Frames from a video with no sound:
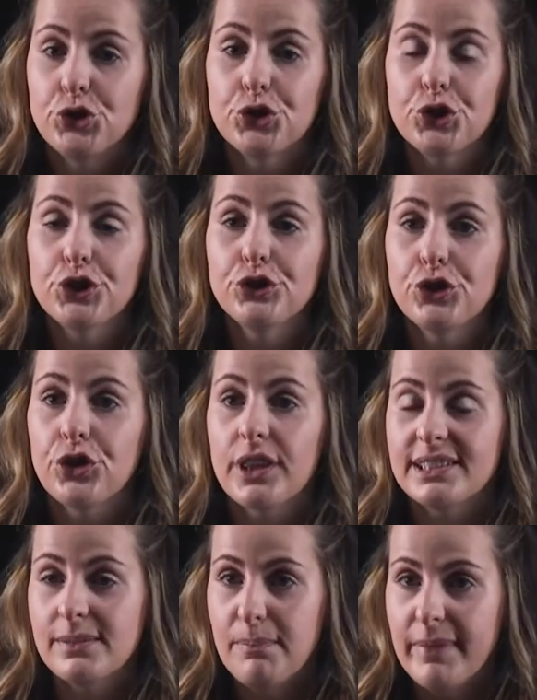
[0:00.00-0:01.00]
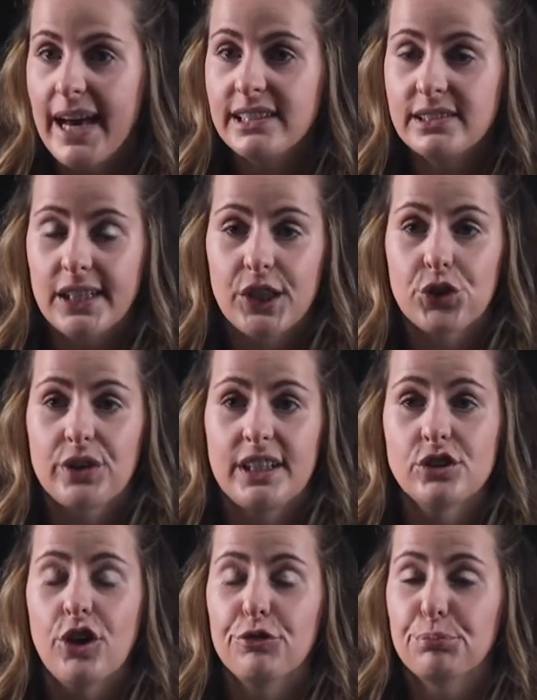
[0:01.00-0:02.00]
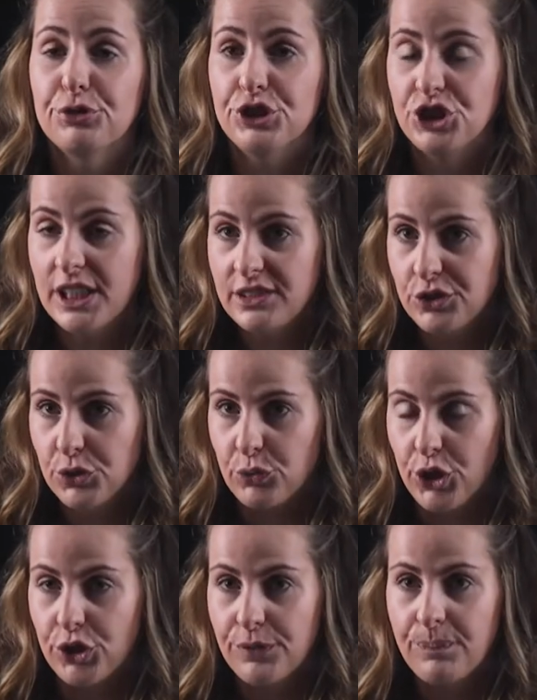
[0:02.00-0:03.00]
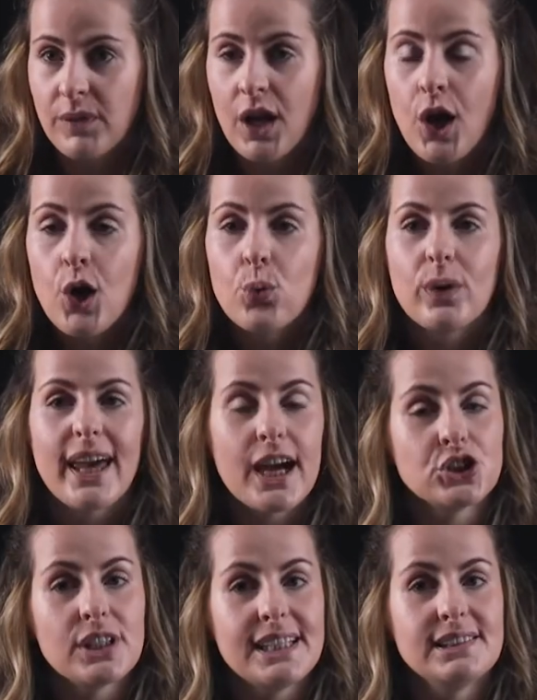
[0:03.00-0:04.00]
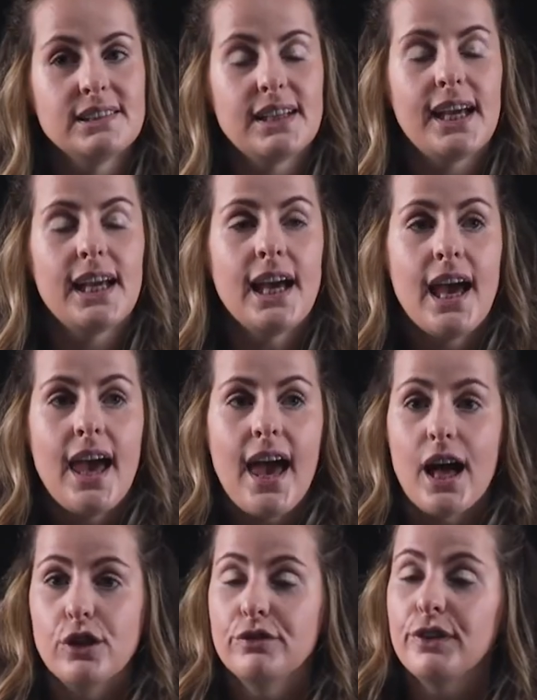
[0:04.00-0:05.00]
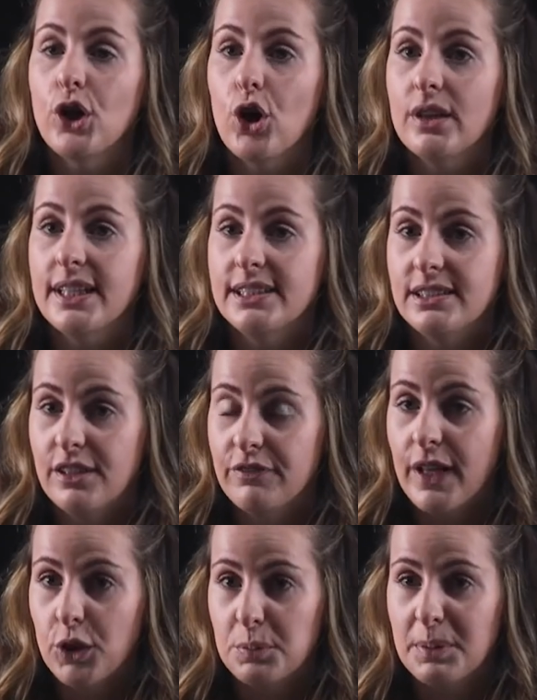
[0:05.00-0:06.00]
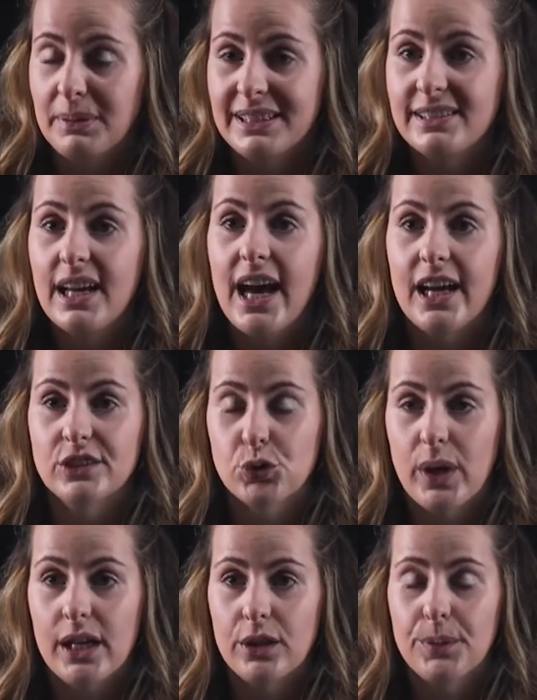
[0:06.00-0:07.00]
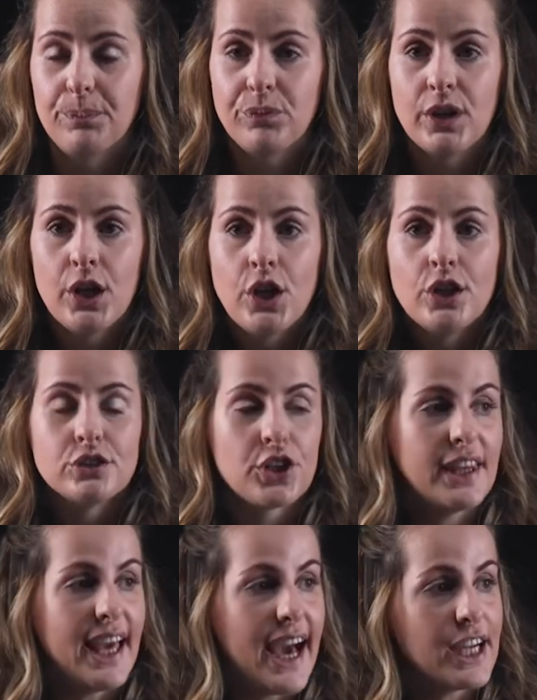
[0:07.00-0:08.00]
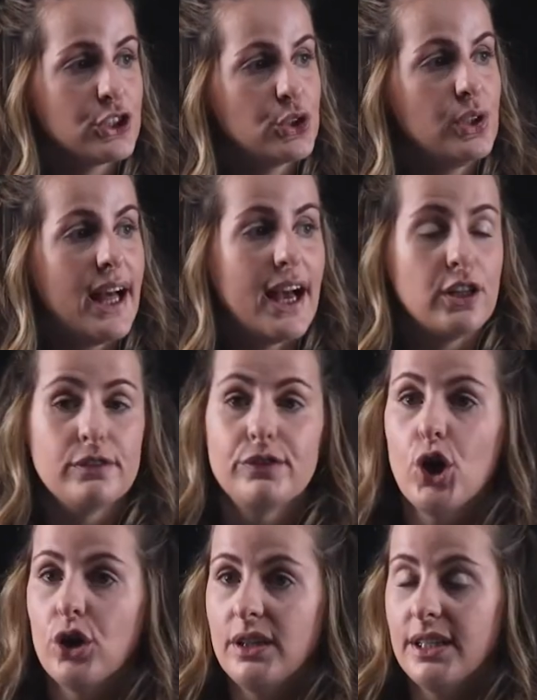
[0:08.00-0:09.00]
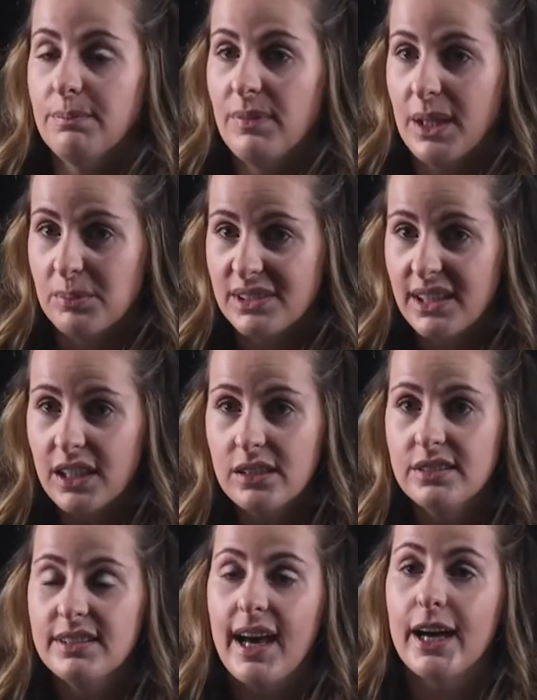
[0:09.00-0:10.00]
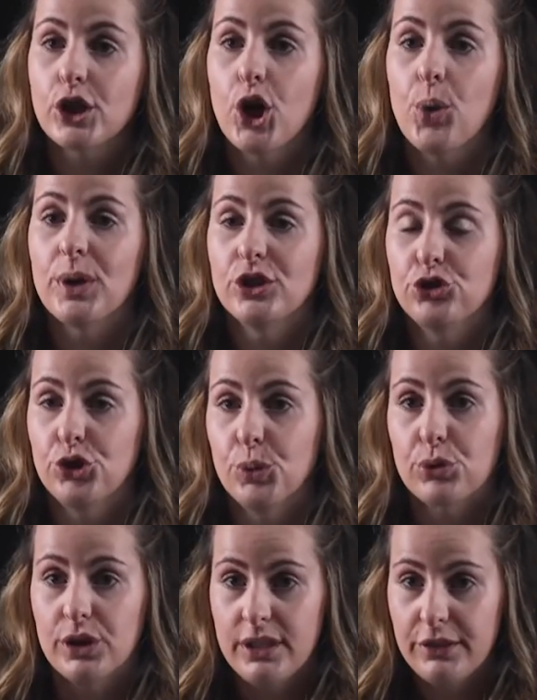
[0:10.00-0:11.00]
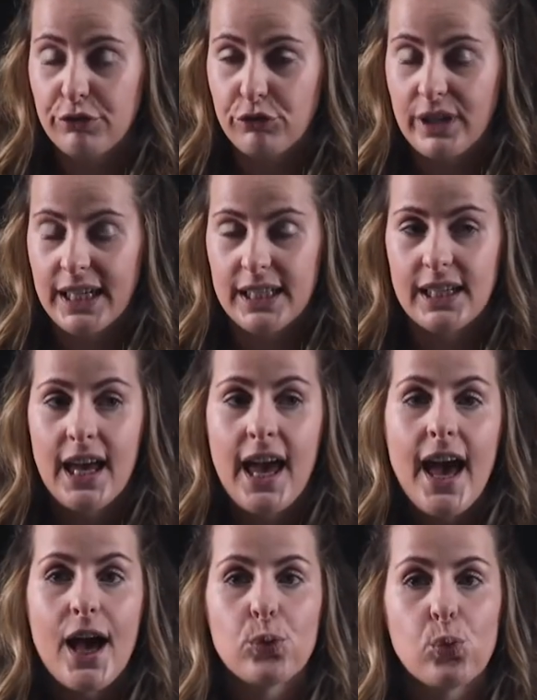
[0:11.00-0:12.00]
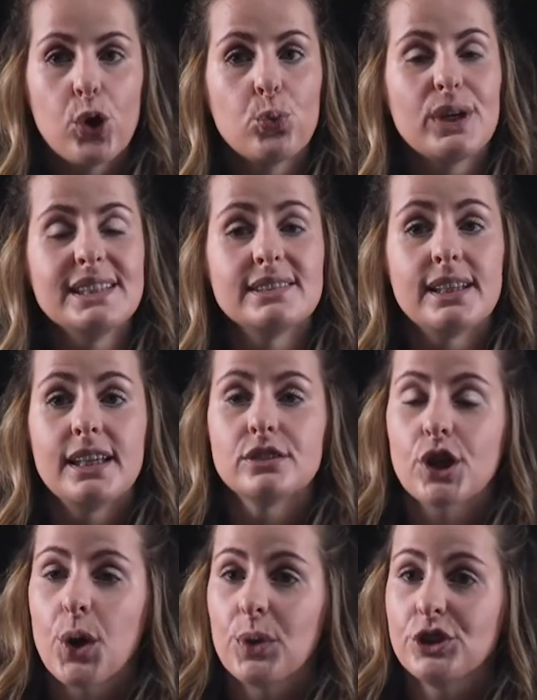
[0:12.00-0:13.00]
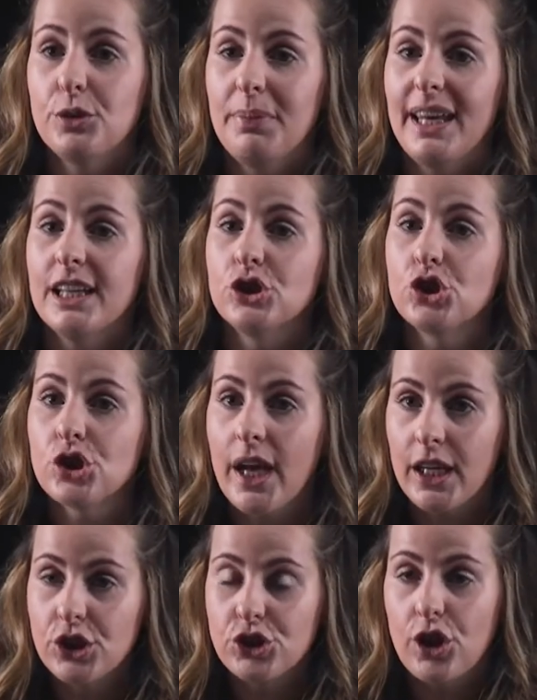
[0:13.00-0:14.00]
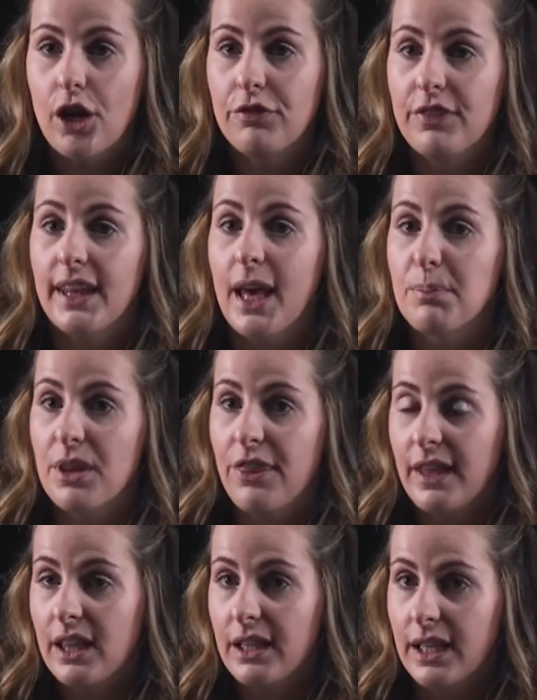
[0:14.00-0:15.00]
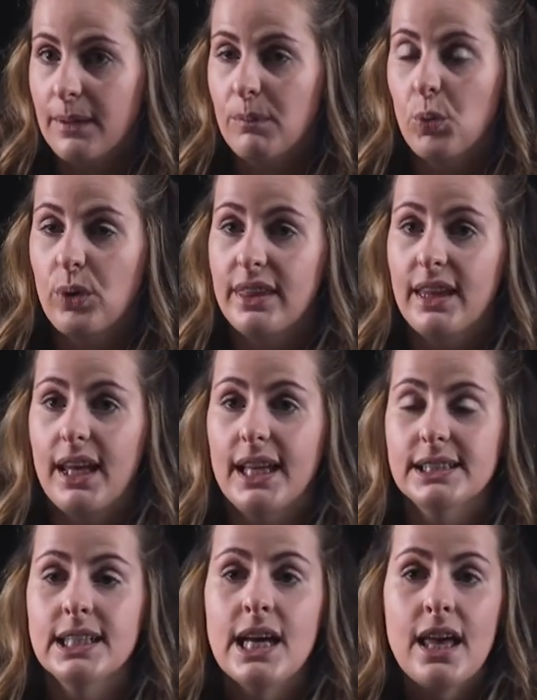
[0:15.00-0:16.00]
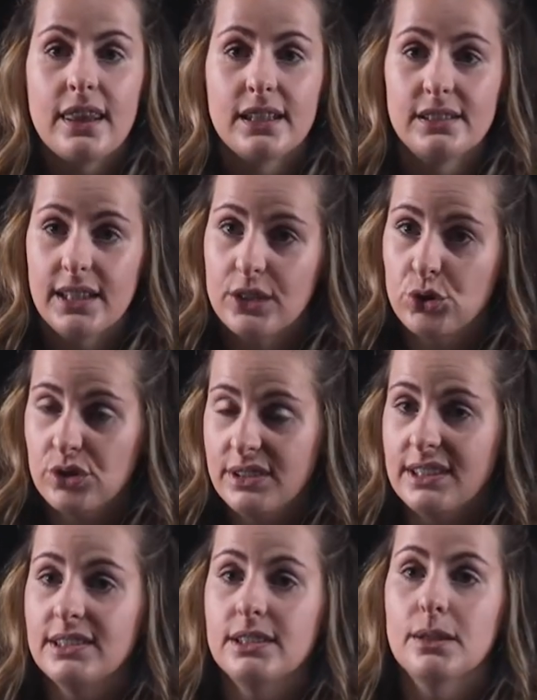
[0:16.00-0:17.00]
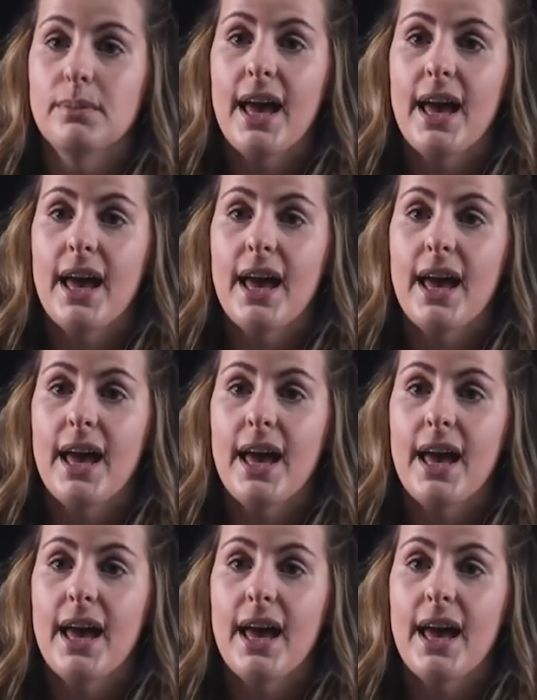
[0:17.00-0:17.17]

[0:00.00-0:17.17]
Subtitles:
due to this mass increase of progesterone, we actually see alveolar development as well. So the actual alveolar themselves are going to proliferate, and what we see is going to be a change of the epithelium within the ductal system